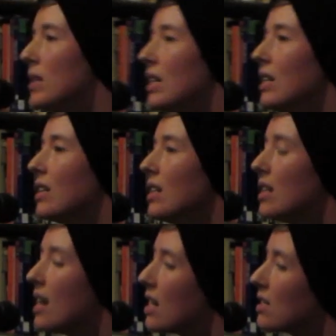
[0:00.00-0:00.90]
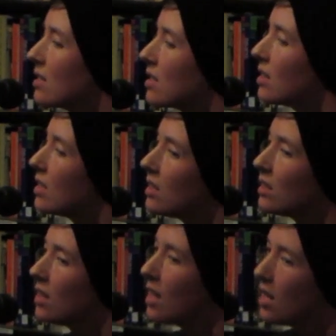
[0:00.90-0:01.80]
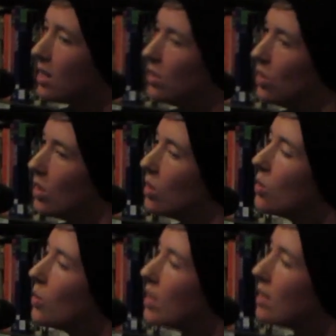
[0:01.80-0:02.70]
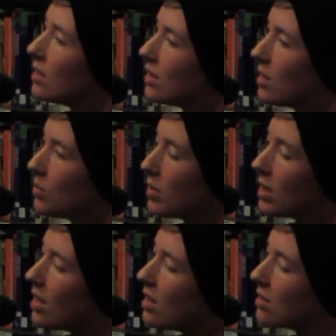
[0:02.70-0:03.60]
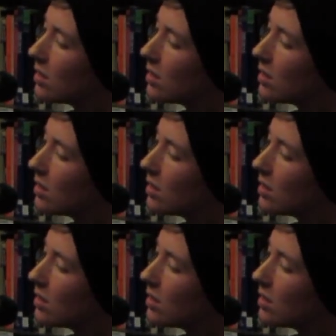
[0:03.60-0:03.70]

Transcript: and before that. So I think poetry, performance